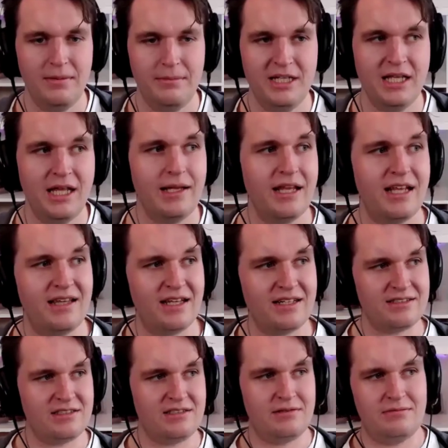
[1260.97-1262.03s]
mean you, and that, that's...
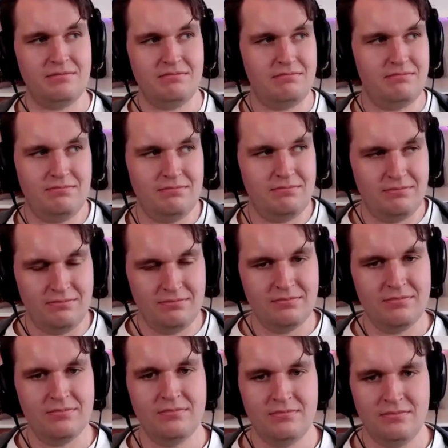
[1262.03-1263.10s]
you need to you need to take
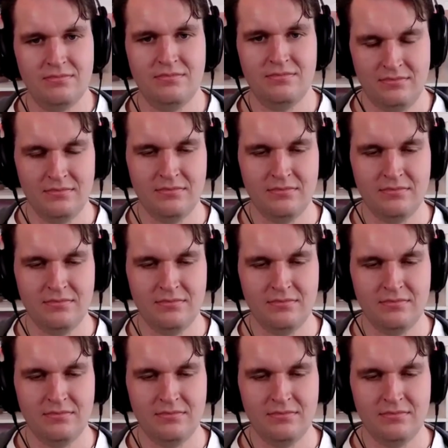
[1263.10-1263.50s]
that step